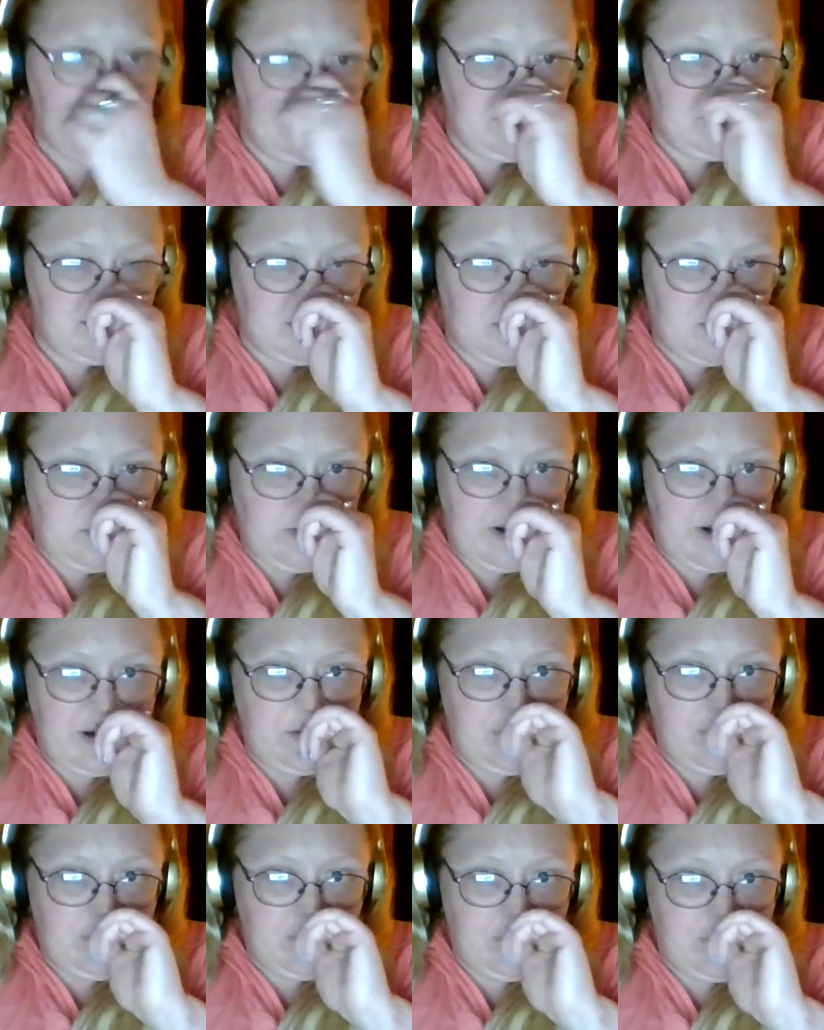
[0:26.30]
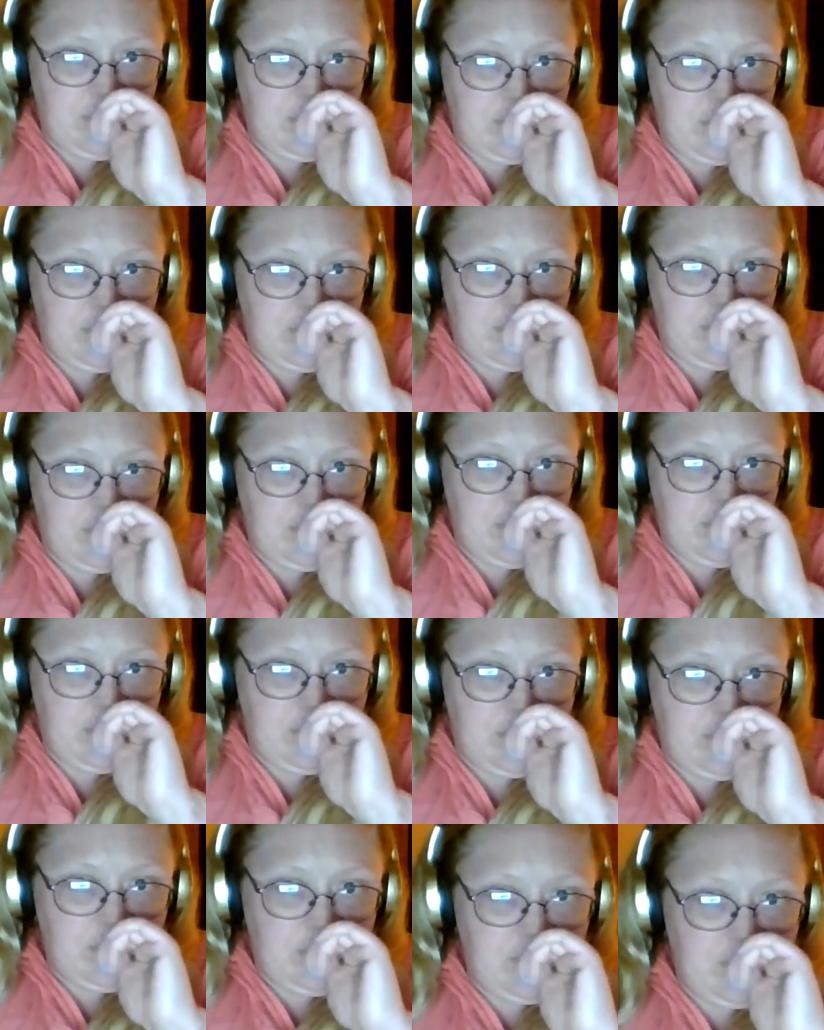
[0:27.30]
It's so weird. Why am I not seeing a
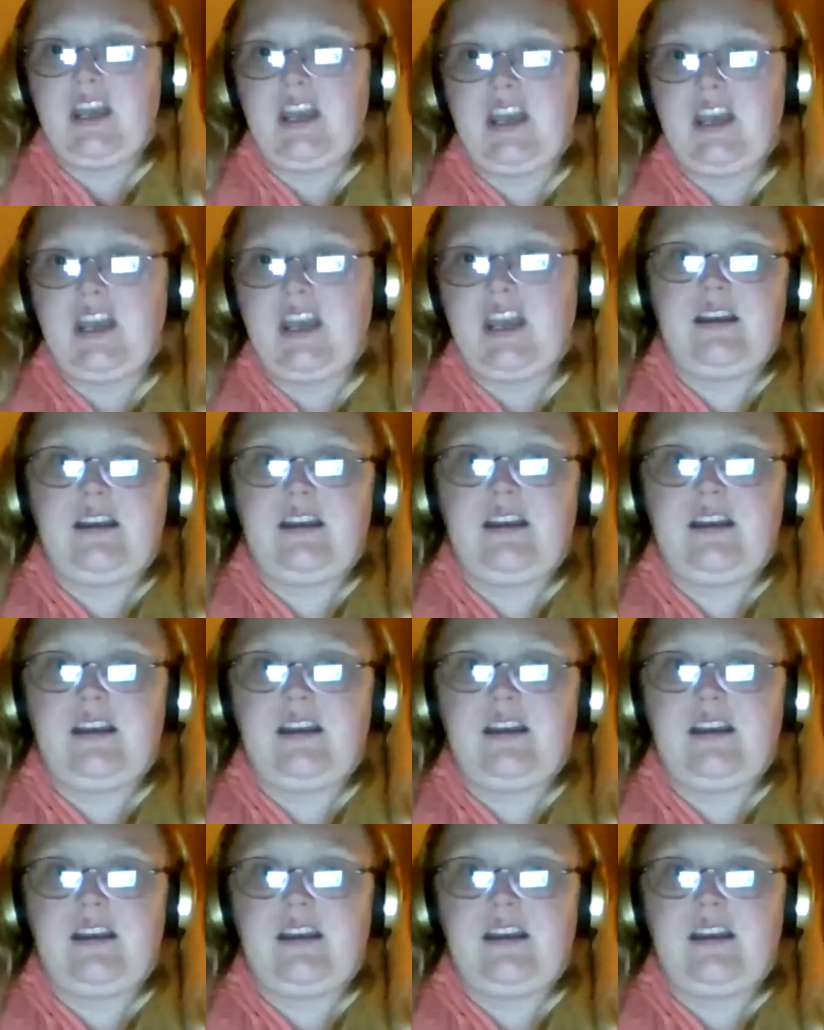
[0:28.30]
chat?